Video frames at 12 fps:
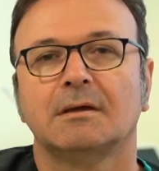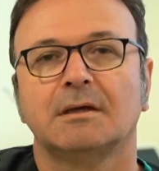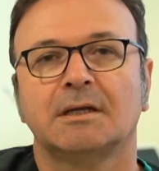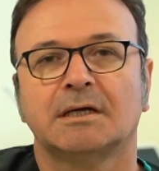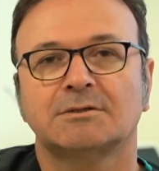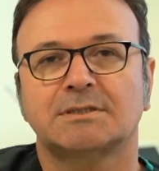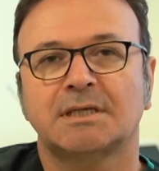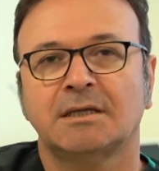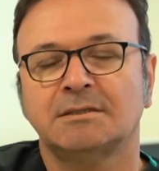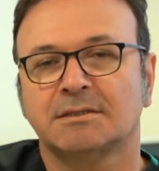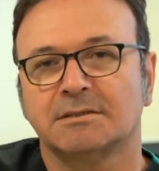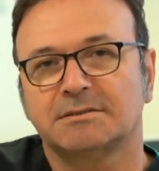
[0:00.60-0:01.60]
In our
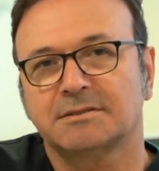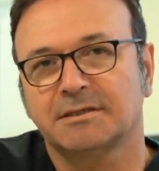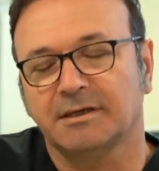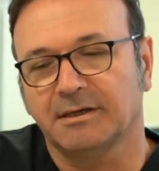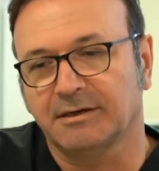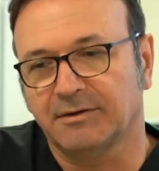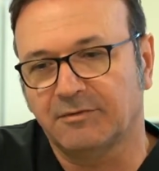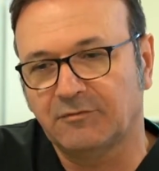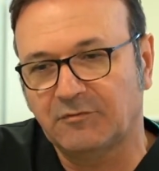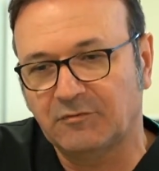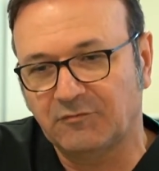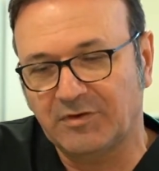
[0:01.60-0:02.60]
center,
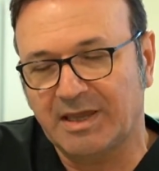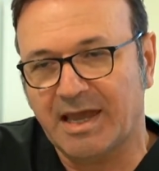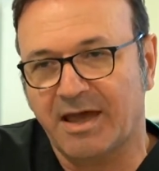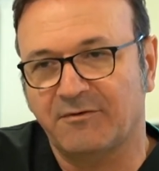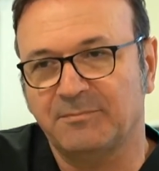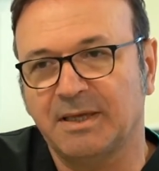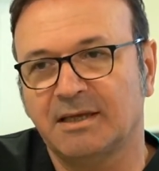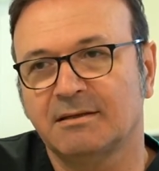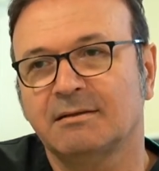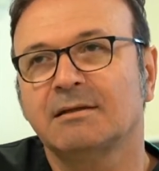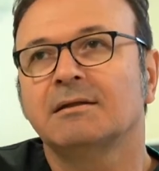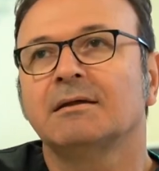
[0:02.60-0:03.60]
we have been